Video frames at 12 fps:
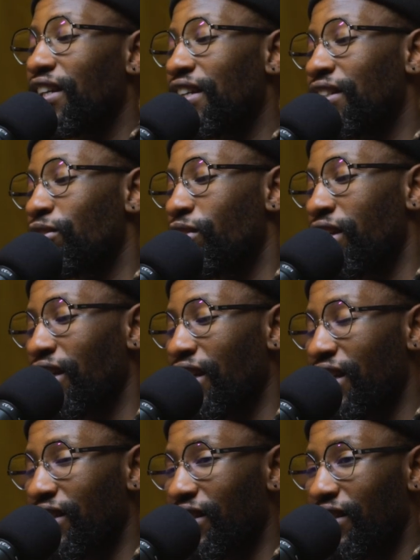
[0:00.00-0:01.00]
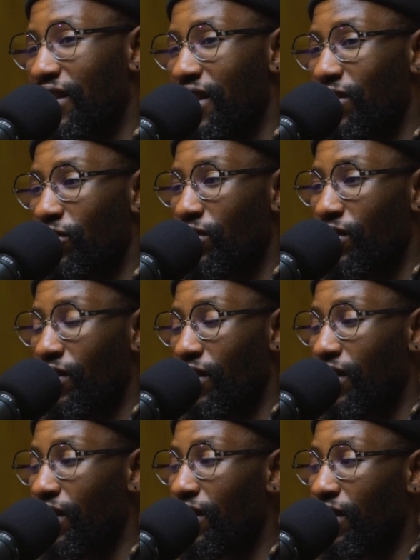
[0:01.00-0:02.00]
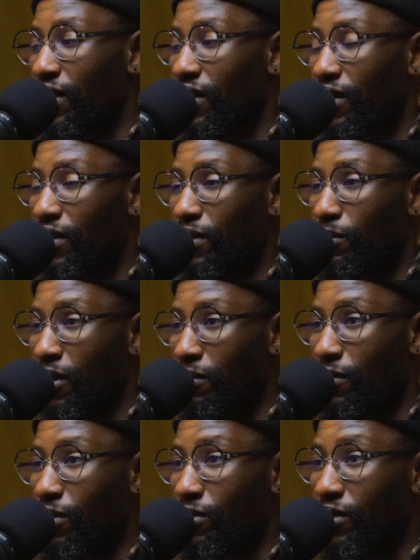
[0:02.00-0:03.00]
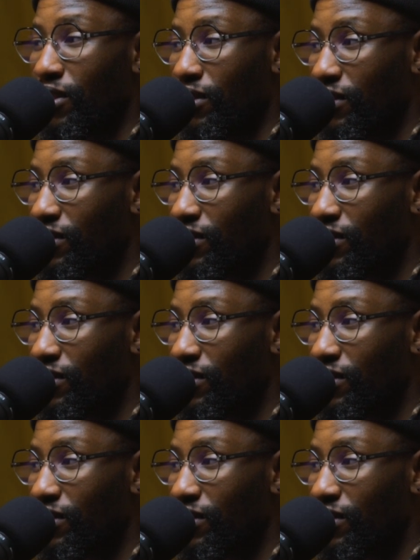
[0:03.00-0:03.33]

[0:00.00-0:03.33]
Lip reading: Is realizing that you're not a mamruti.